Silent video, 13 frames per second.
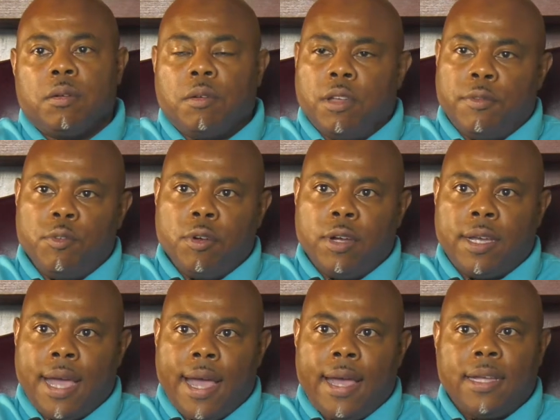If you're a
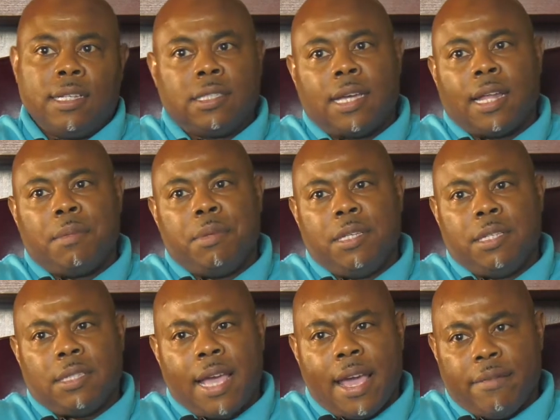guy, it's got to be
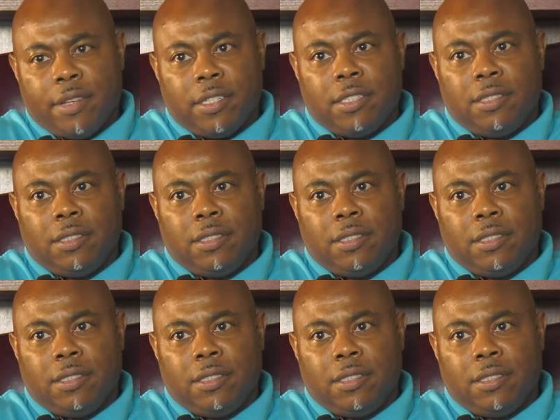savage.